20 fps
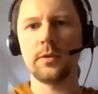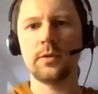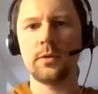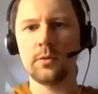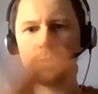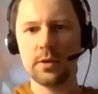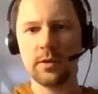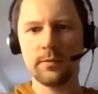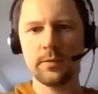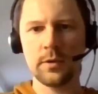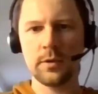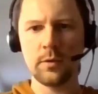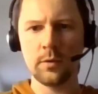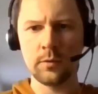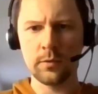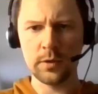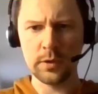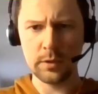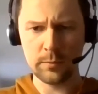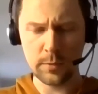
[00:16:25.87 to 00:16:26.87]
throw something
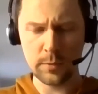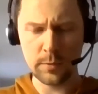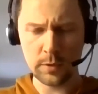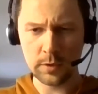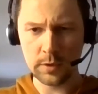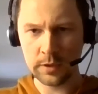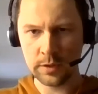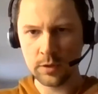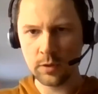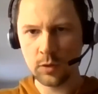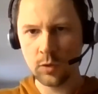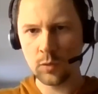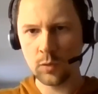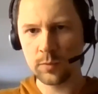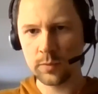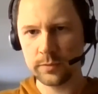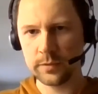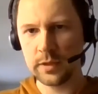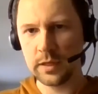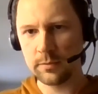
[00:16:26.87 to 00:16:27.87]
over the wall and hope
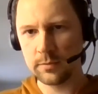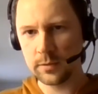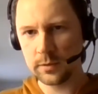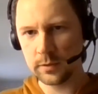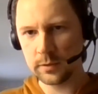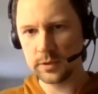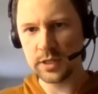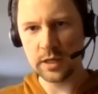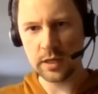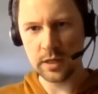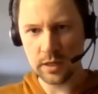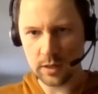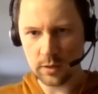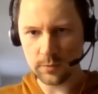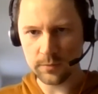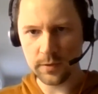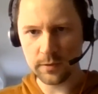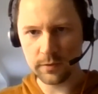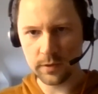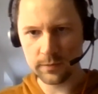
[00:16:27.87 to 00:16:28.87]
they will take care
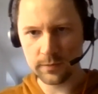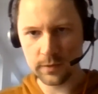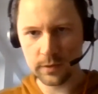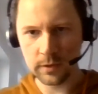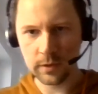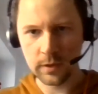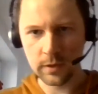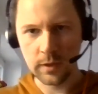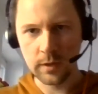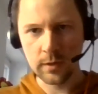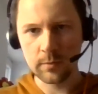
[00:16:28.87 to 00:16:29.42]
of everything,